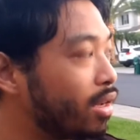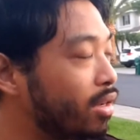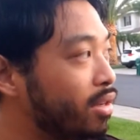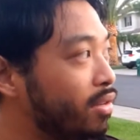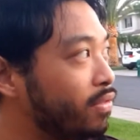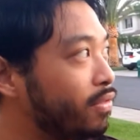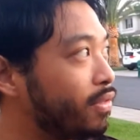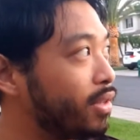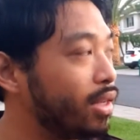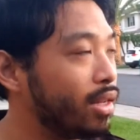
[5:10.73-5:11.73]

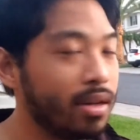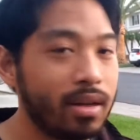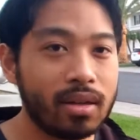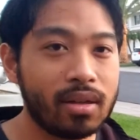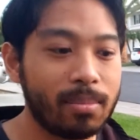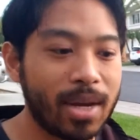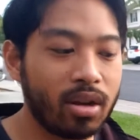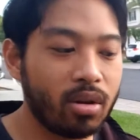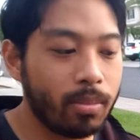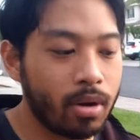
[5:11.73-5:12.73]
of
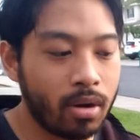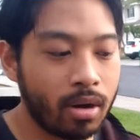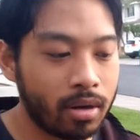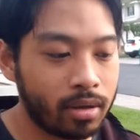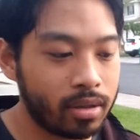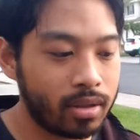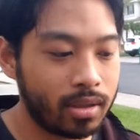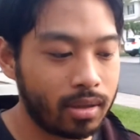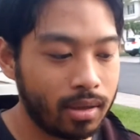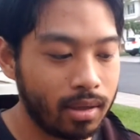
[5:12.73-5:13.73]
Tobacco
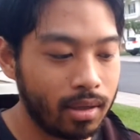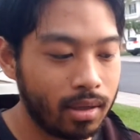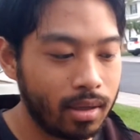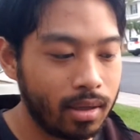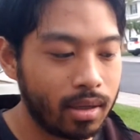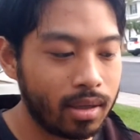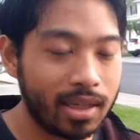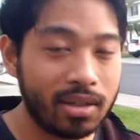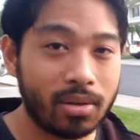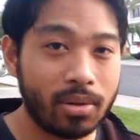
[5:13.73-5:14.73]
Barn's
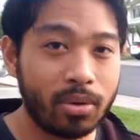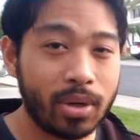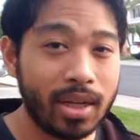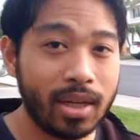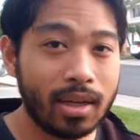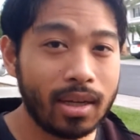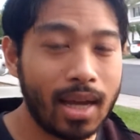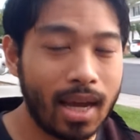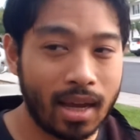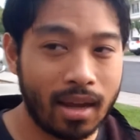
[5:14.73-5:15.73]
Aliso Creek
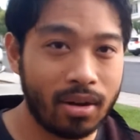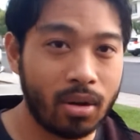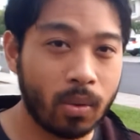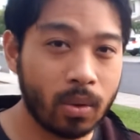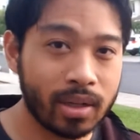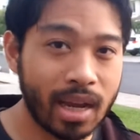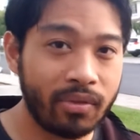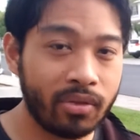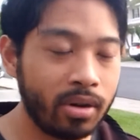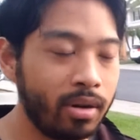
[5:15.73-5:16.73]
and Old
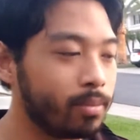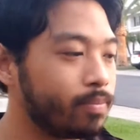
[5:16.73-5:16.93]
Tavern.